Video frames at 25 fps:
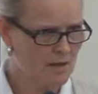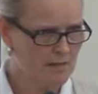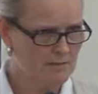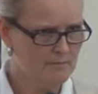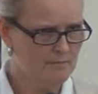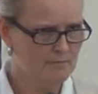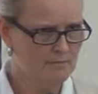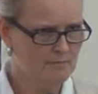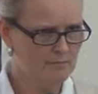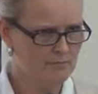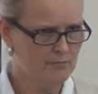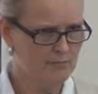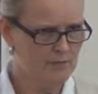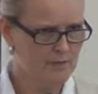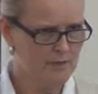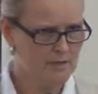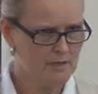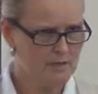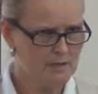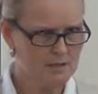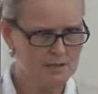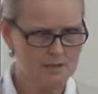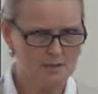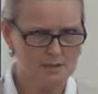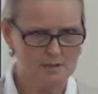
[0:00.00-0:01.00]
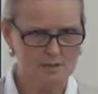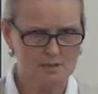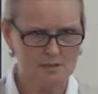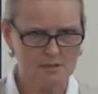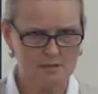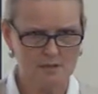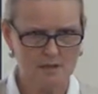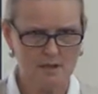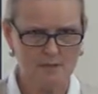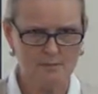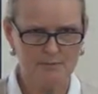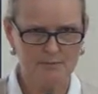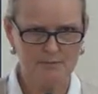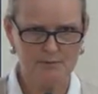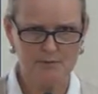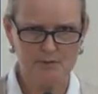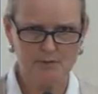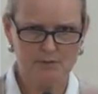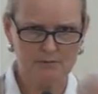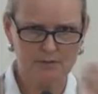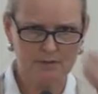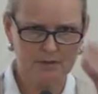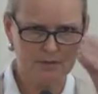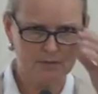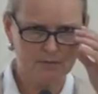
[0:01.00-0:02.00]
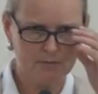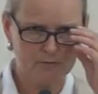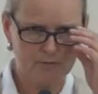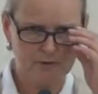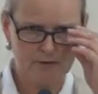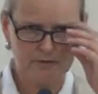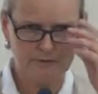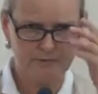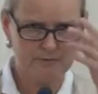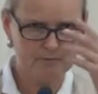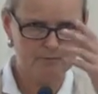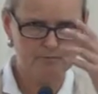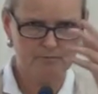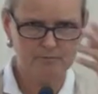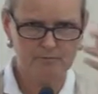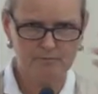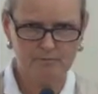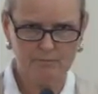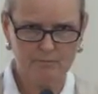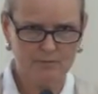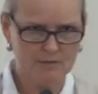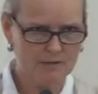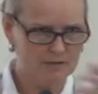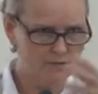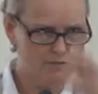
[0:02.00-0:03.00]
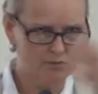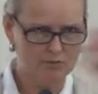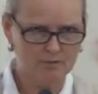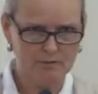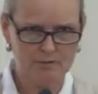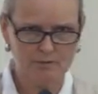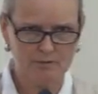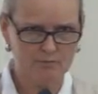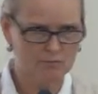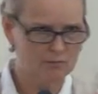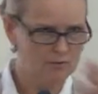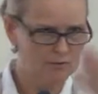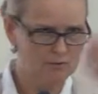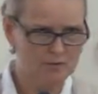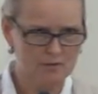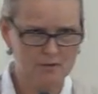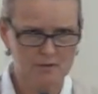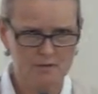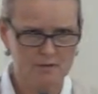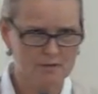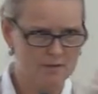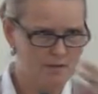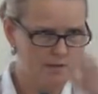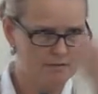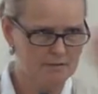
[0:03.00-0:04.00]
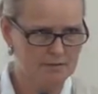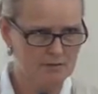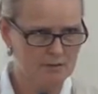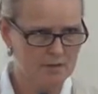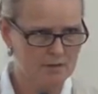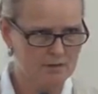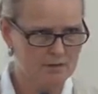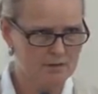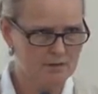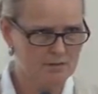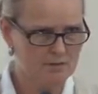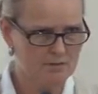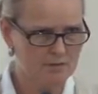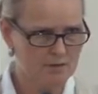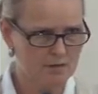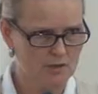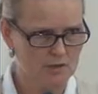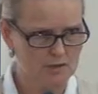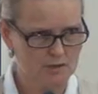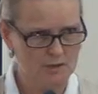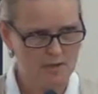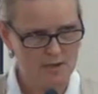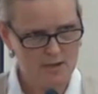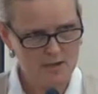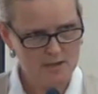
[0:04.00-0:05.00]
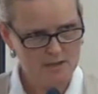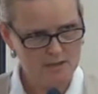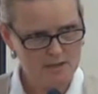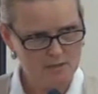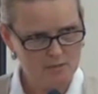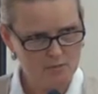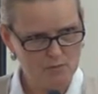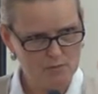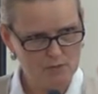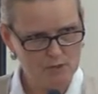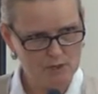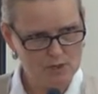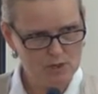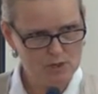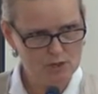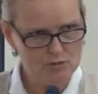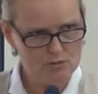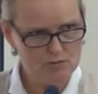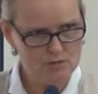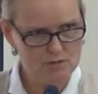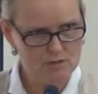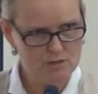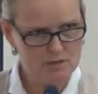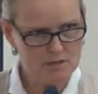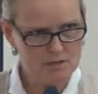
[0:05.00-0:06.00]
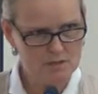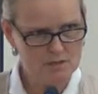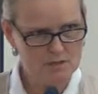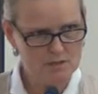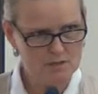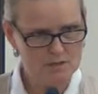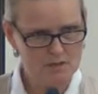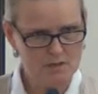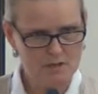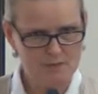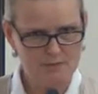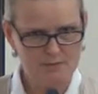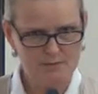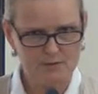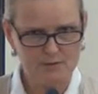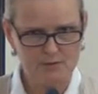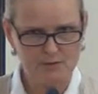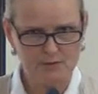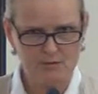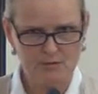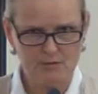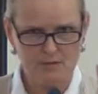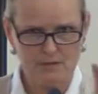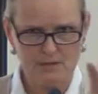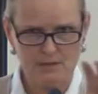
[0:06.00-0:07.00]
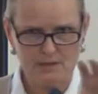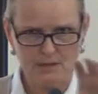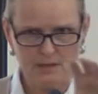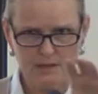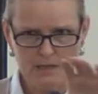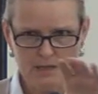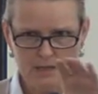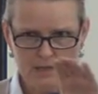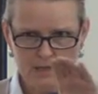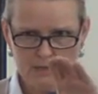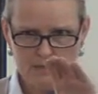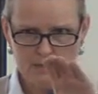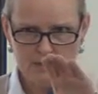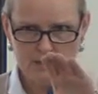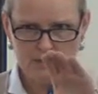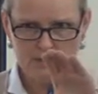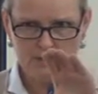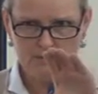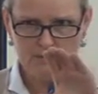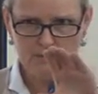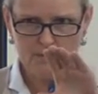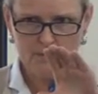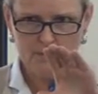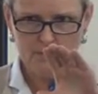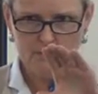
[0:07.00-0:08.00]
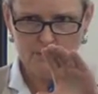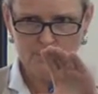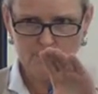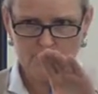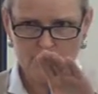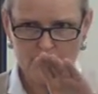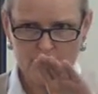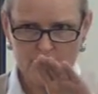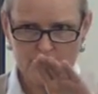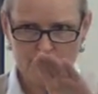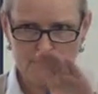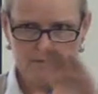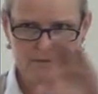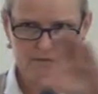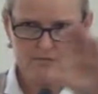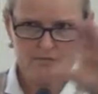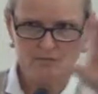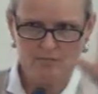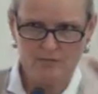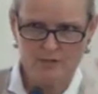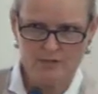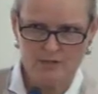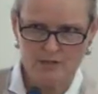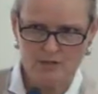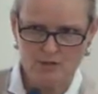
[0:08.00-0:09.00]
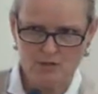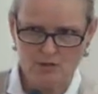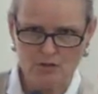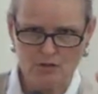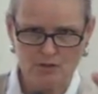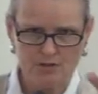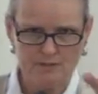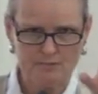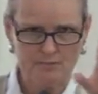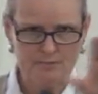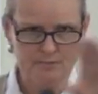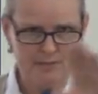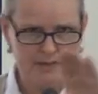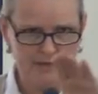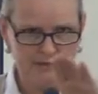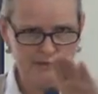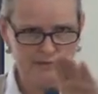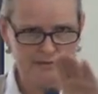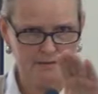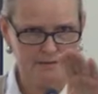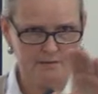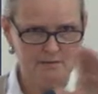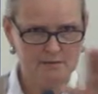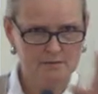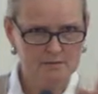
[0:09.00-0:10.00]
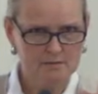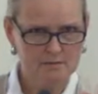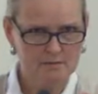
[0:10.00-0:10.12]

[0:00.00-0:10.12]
unprecedented opportunity where every country in the world sits down and talks to each other. They want to use this as an opportunity to press the restart button,